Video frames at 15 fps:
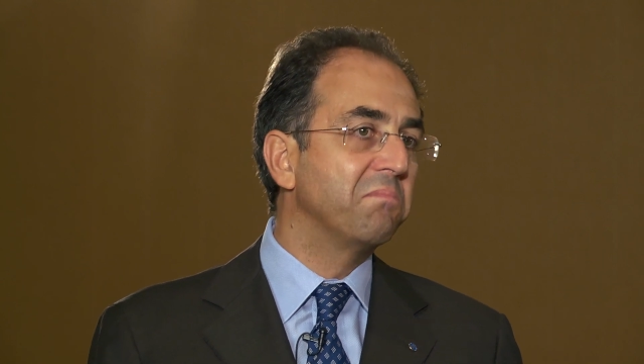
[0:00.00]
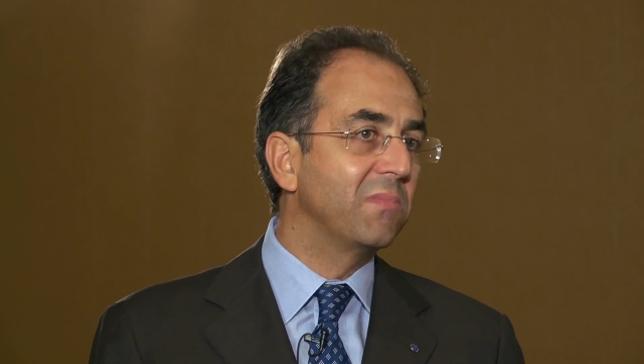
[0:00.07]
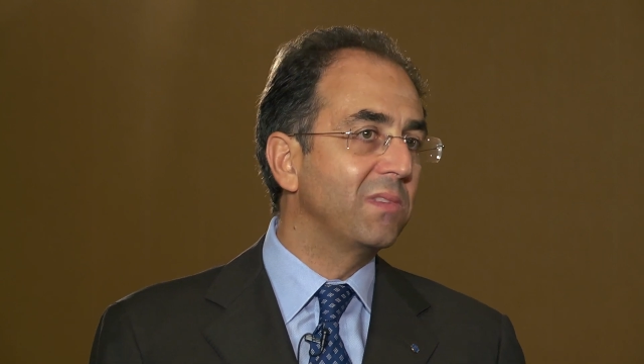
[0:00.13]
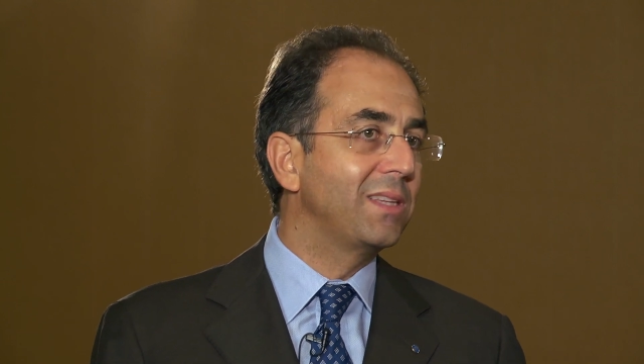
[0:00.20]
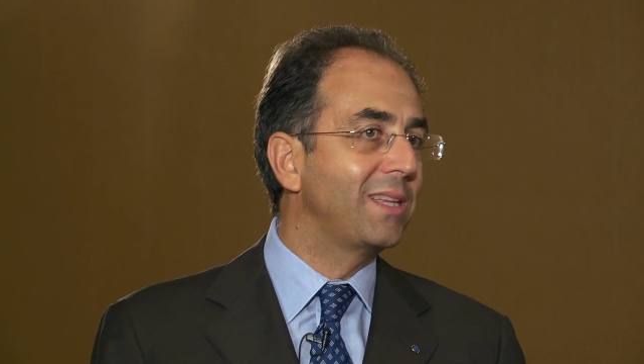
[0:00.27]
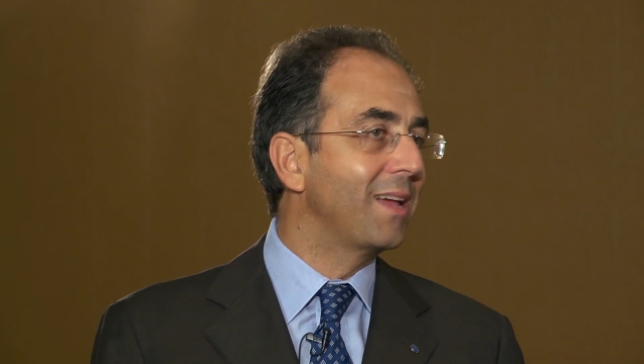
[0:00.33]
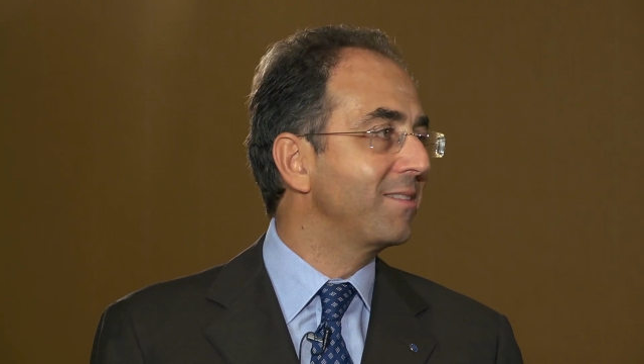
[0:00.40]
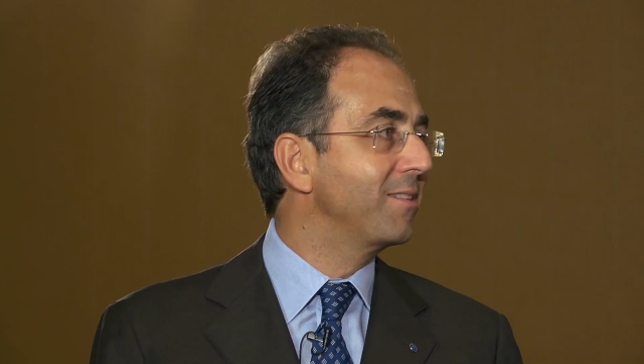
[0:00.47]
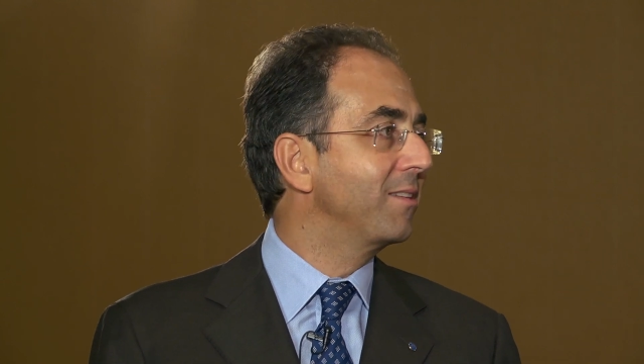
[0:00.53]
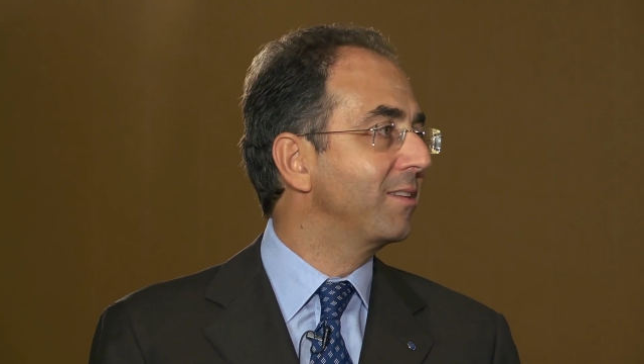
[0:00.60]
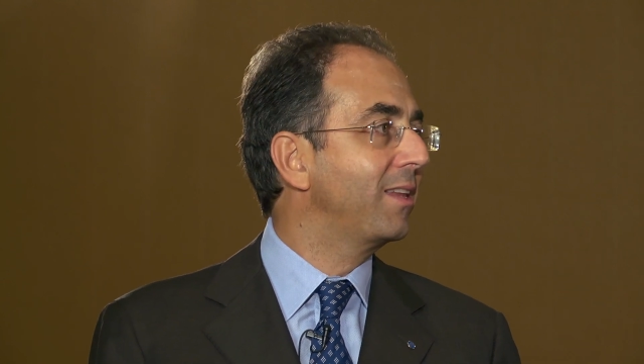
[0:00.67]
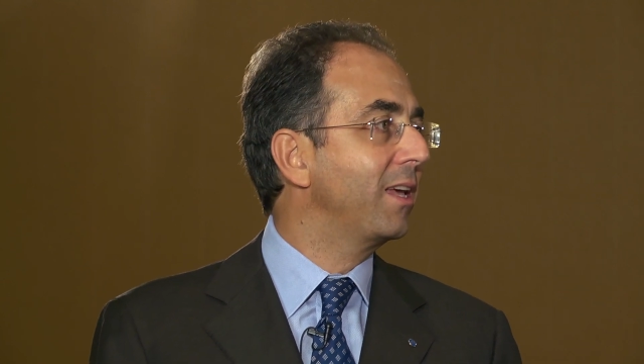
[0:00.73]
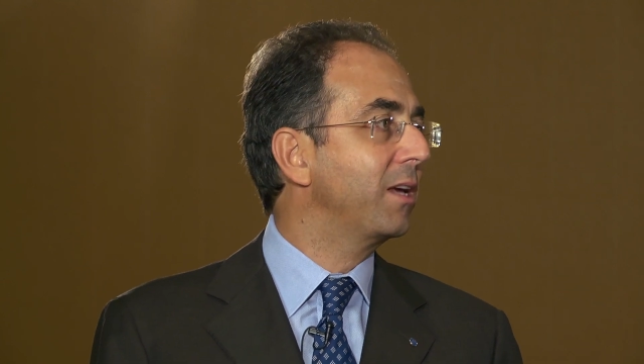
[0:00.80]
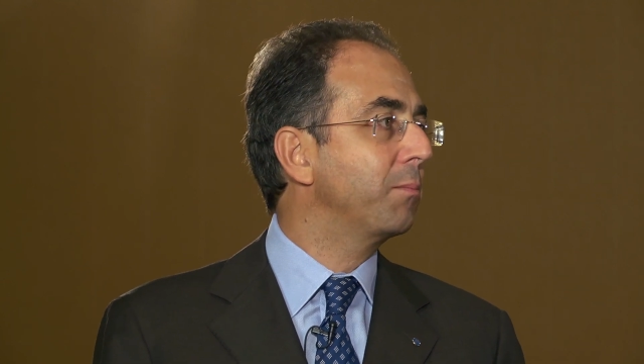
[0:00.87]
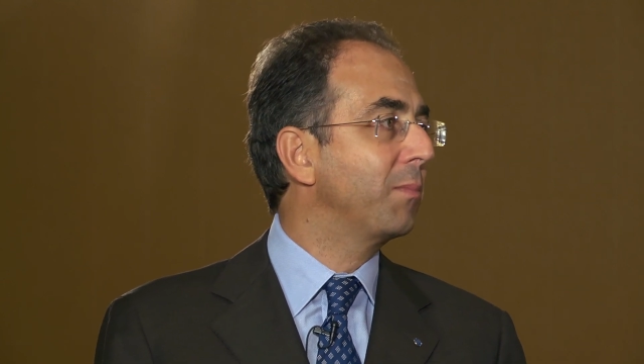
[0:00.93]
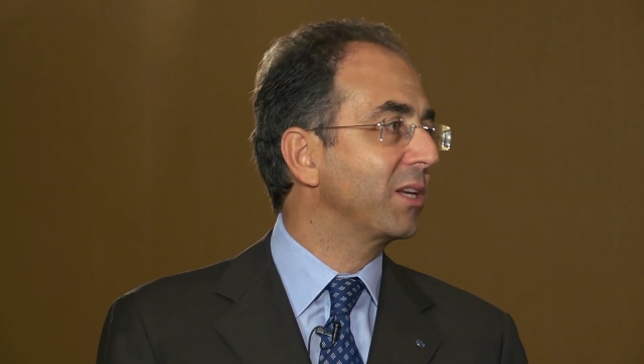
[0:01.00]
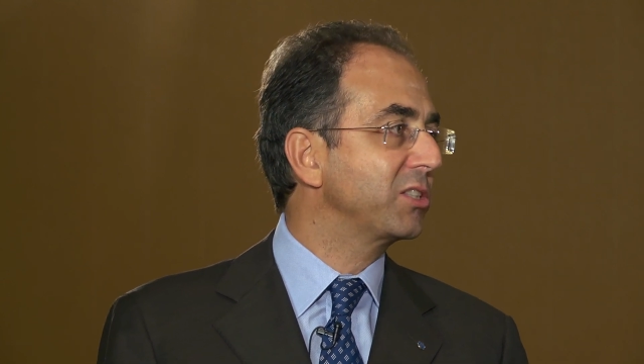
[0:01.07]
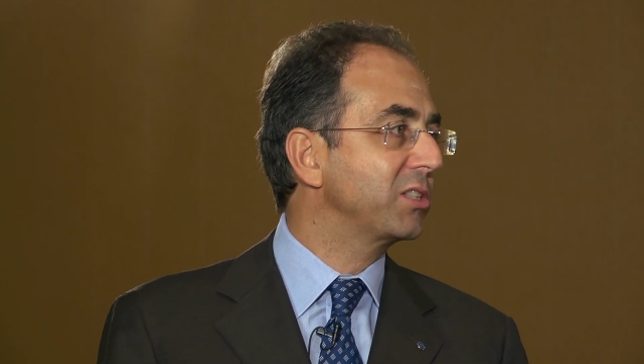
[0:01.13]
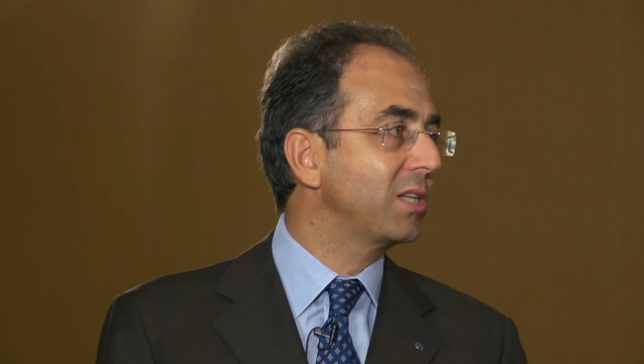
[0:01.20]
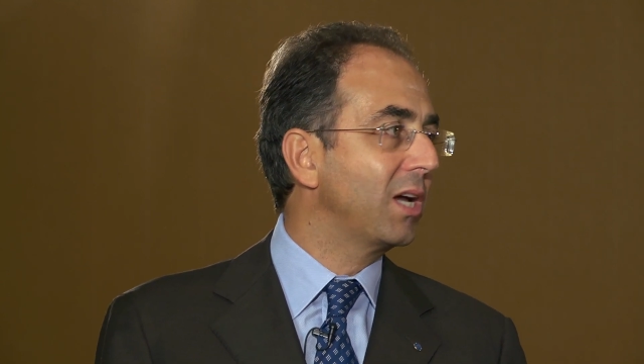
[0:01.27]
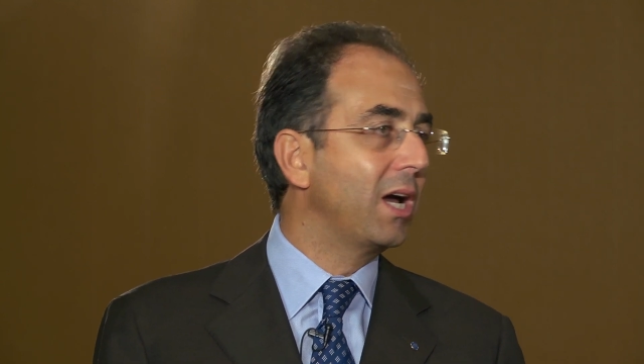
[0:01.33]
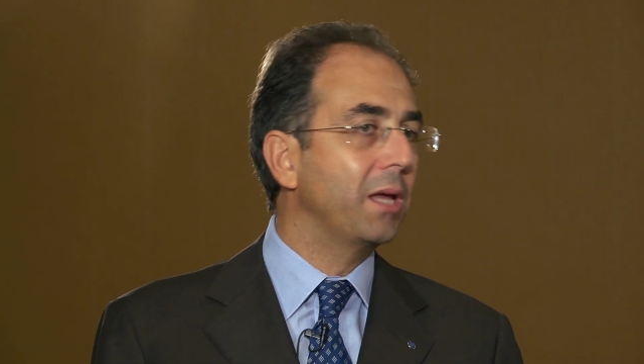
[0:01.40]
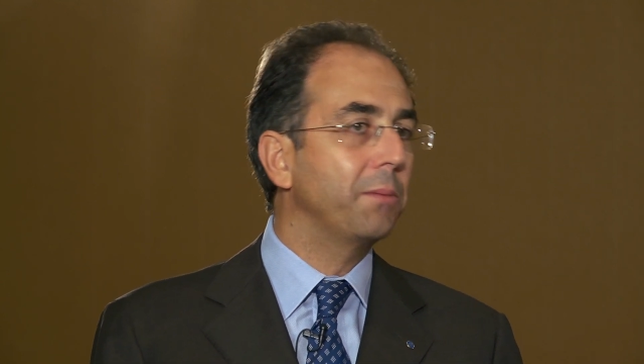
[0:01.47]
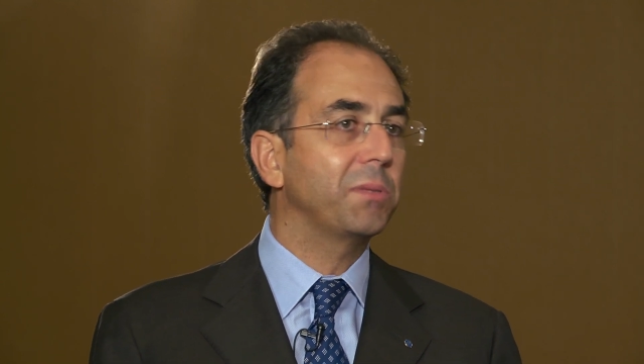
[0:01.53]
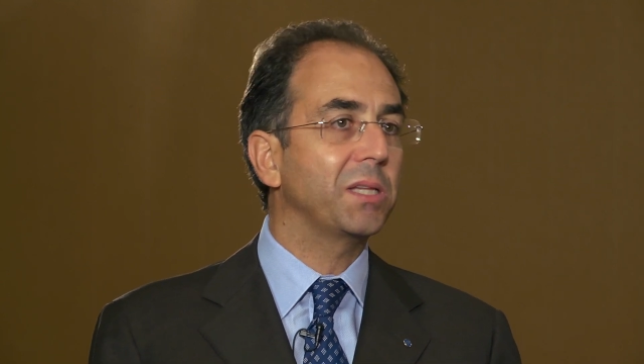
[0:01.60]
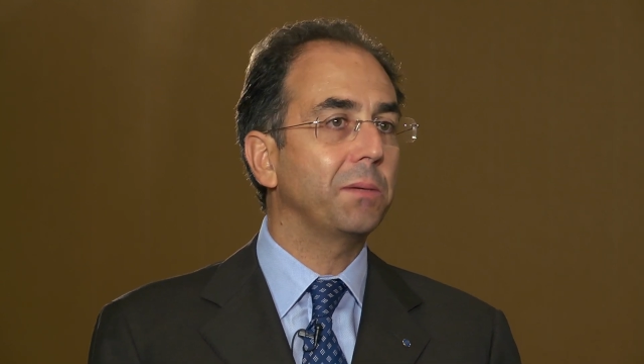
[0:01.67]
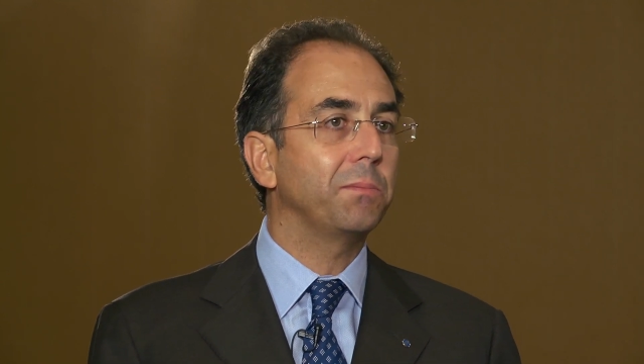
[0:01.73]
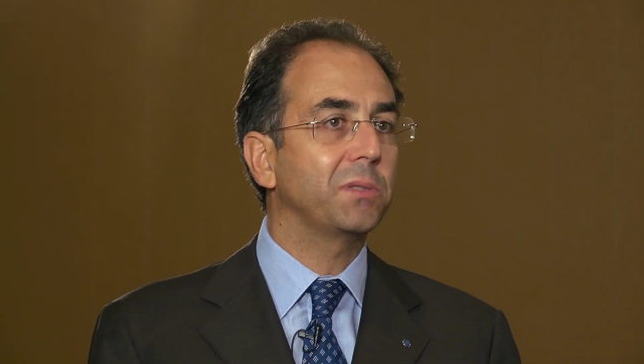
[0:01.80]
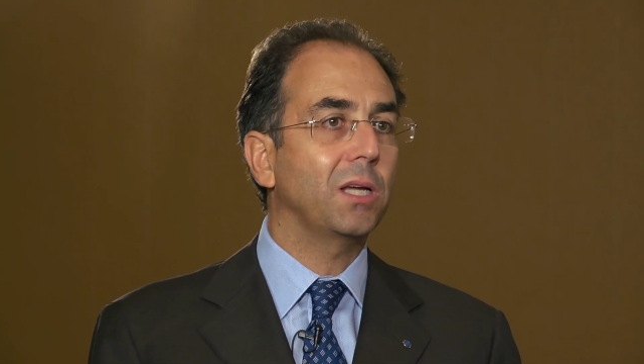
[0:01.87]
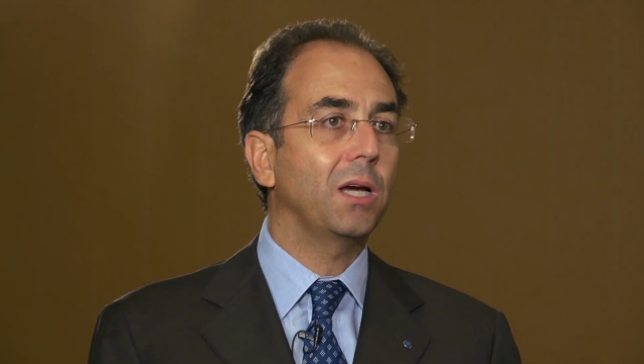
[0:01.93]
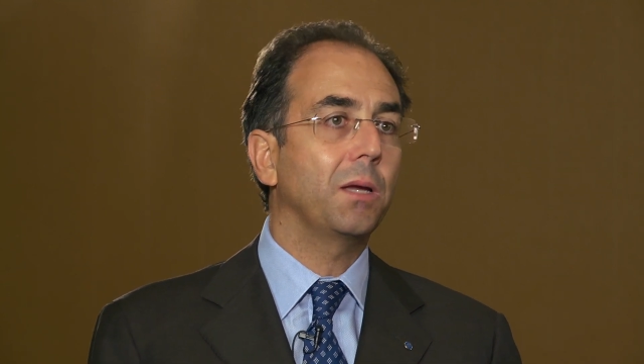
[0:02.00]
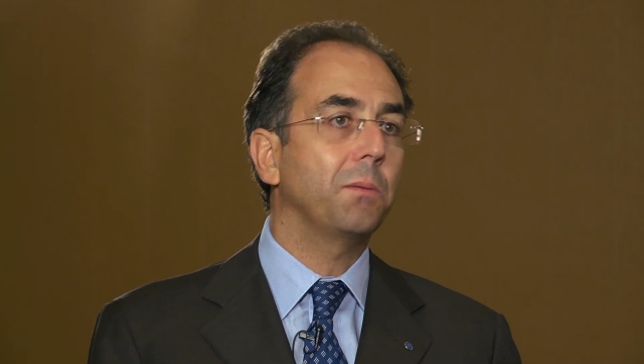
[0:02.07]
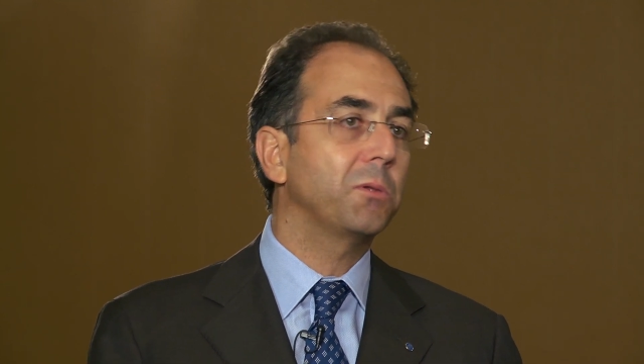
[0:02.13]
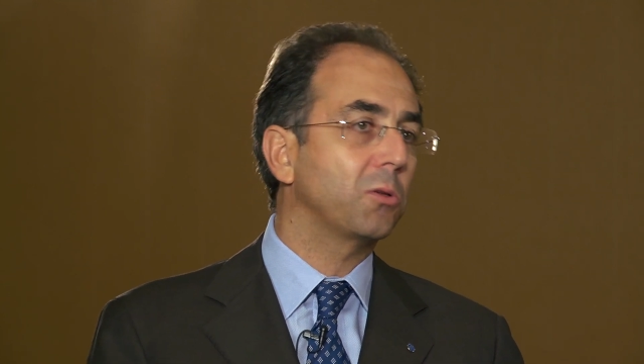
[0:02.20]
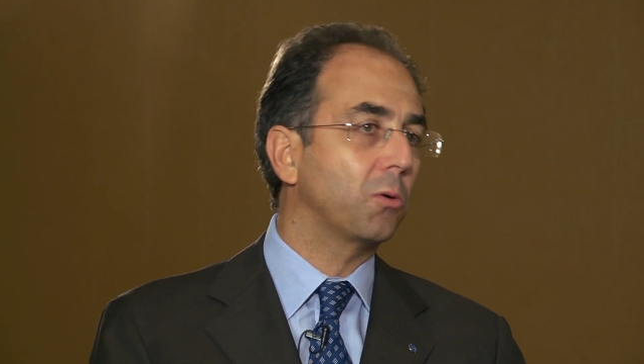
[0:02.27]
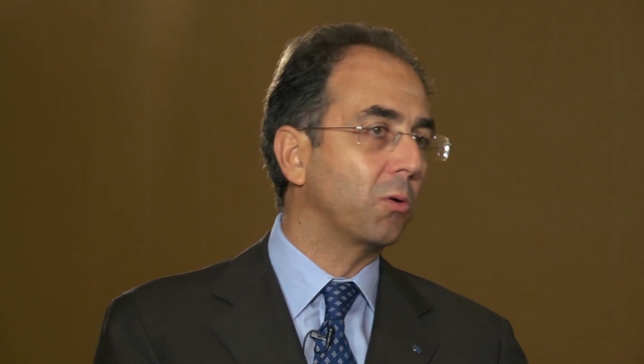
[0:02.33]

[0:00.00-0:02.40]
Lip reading: It doesn't take much time sometimes,